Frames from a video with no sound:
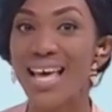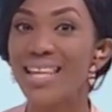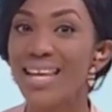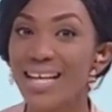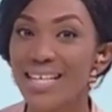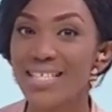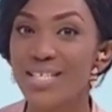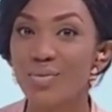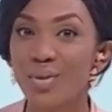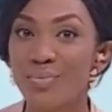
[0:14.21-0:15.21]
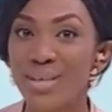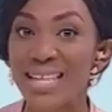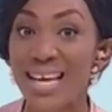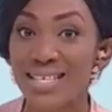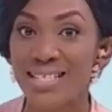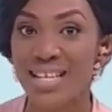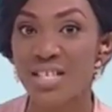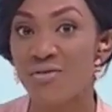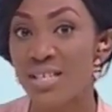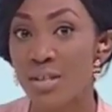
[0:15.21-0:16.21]
ladies will be less at
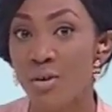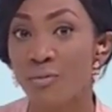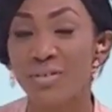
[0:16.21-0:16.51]
risk of